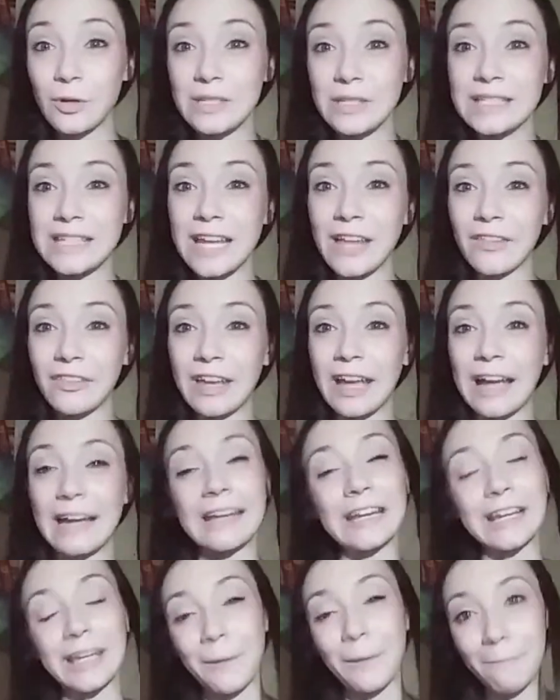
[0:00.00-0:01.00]
It's nothing I
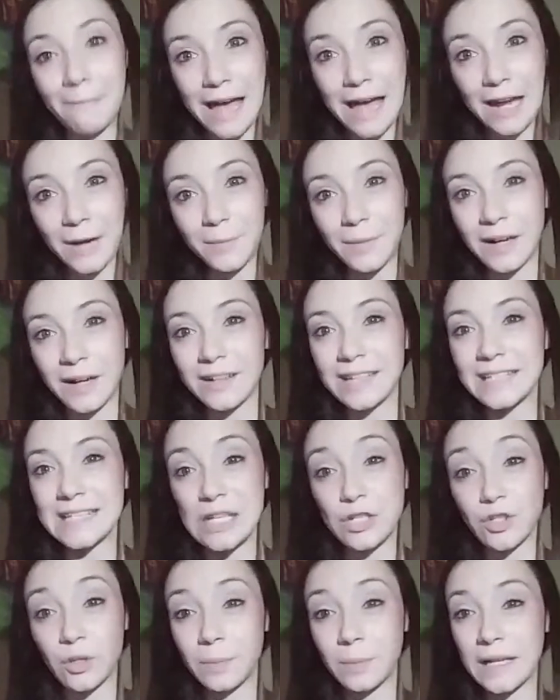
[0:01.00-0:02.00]
could get mad about because
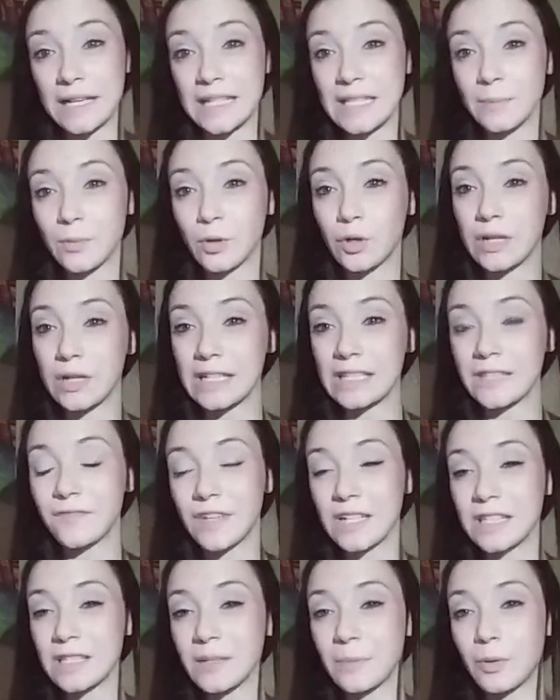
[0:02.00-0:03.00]
it's replaceable and it's
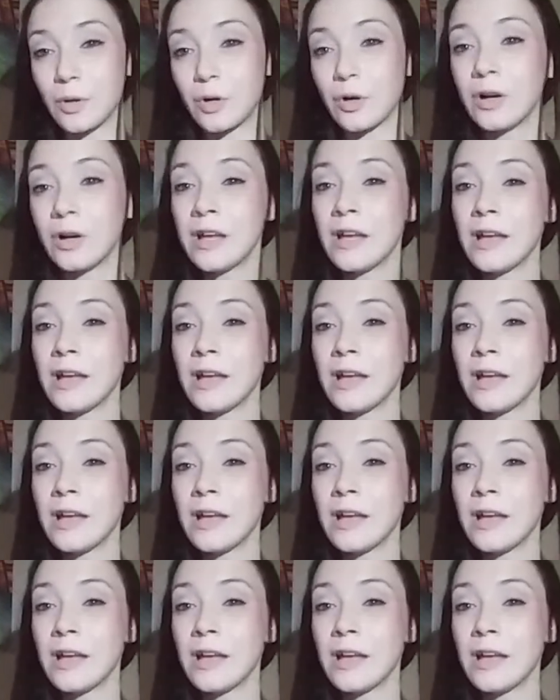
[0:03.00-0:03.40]
fixable.